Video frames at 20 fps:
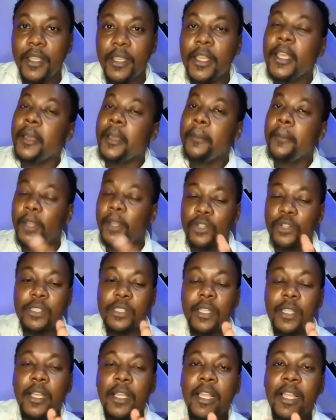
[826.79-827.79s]
Because
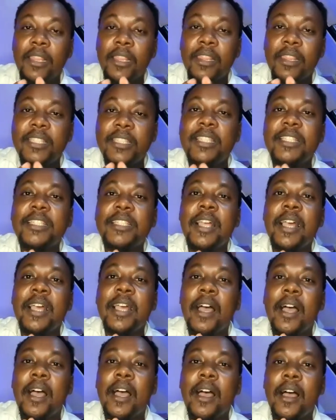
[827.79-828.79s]
this is
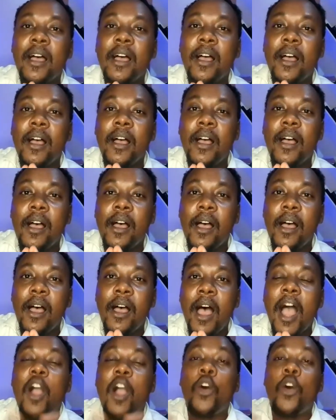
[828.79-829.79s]
a
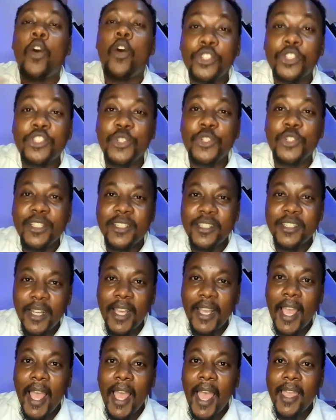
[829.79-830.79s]
course unit that
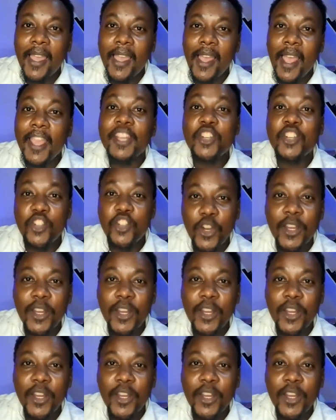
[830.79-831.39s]
I train in.